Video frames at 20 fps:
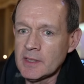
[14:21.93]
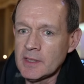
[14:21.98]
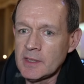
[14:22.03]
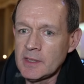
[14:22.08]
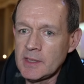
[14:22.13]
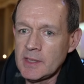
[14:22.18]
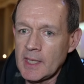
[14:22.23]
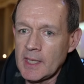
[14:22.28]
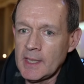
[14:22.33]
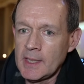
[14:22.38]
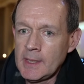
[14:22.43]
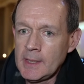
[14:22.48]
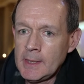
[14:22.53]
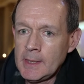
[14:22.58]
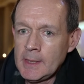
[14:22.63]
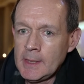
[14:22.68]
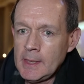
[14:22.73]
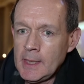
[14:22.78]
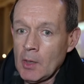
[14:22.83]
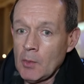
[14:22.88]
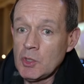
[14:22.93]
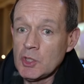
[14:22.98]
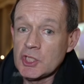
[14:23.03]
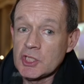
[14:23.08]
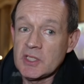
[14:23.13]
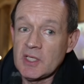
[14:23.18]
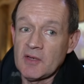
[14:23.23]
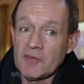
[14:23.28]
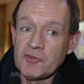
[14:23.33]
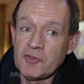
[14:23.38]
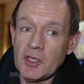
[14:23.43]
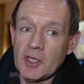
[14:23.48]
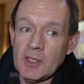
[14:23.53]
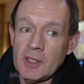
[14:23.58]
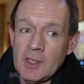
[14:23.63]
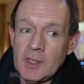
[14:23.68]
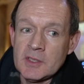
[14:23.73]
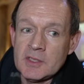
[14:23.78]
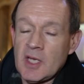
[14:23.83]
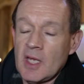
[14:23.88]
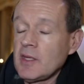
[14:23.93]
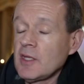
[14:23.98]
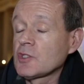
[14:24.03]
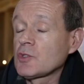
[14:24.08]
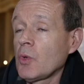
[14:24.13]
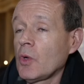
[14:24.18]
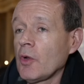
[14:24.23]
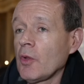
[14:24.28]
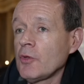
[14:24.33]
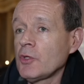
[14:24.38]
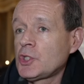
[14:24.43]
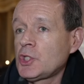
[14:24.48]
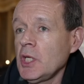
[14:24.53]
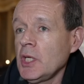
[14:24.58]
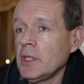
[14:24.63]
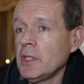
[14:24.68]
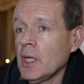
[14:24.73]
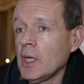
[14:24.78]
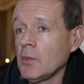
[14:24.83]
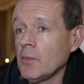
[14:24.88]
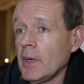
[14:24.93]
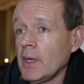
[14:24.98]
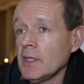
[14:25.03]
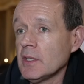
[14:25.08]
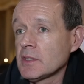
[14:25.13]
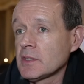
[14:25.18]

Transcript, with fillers: And, uh, yeah, we just have to take this one on the chin, don't we,